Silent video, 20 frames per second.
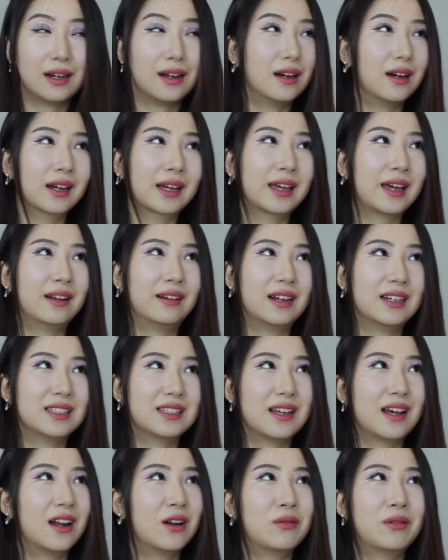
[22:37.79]
again, I
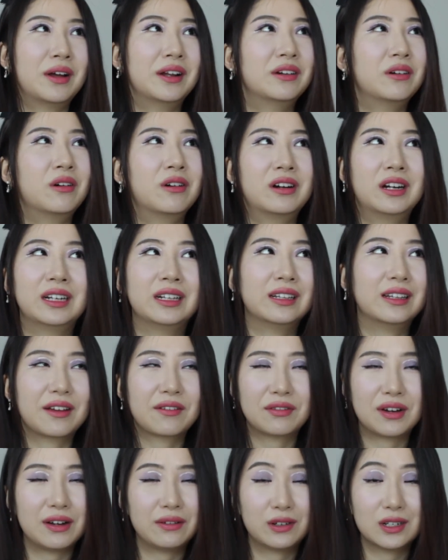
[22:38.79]
said I read already like
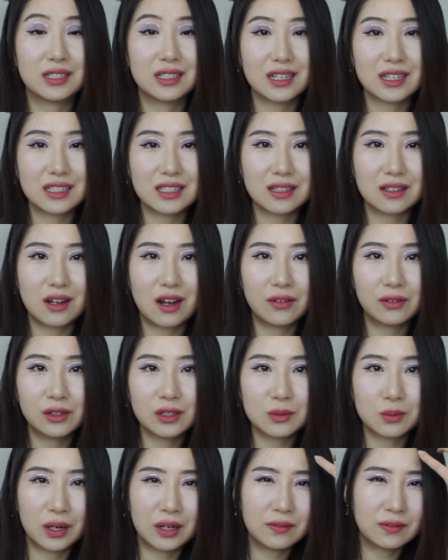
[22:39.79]
5 or 6
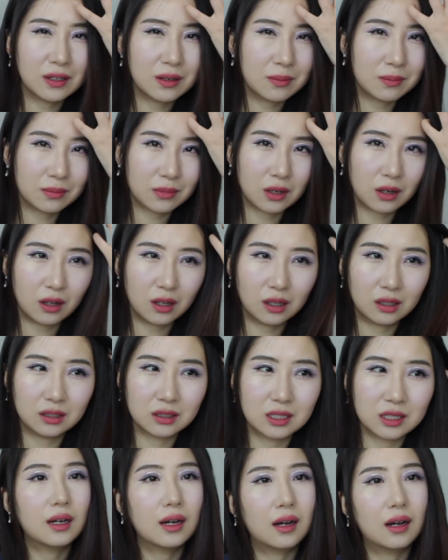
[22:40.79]
novels. One of them
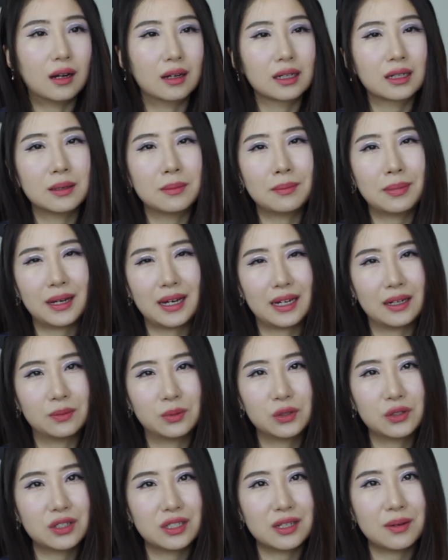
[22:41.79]
called
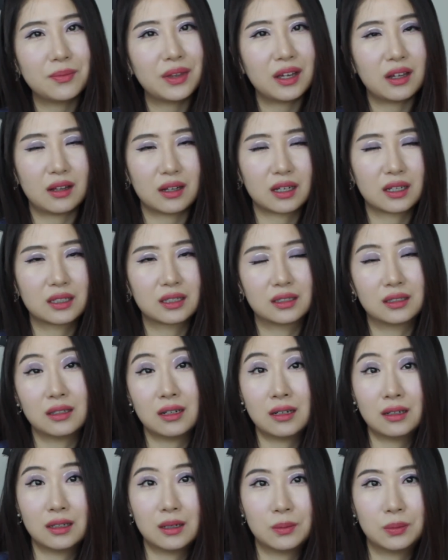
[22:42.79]
Uncompatible or something,
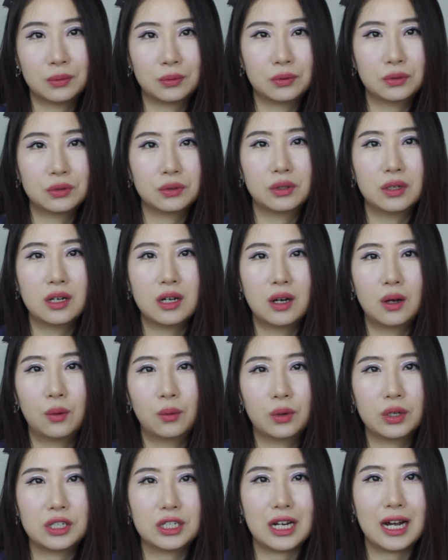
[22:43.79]
Guguburu,
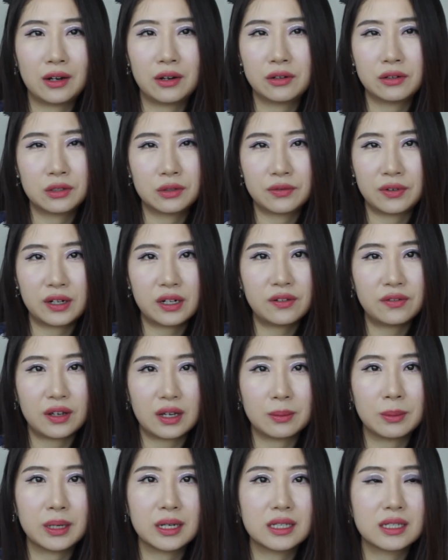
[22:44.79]
which I know is very
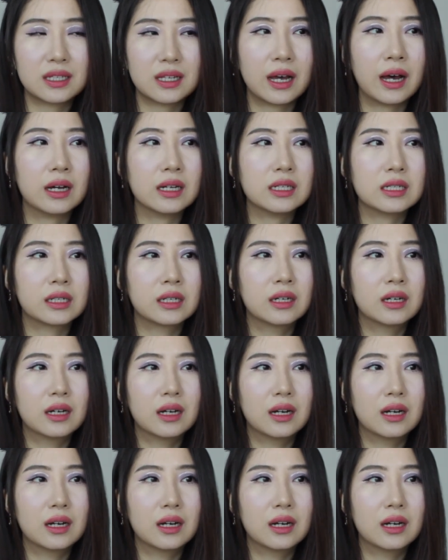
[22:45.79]
famous, and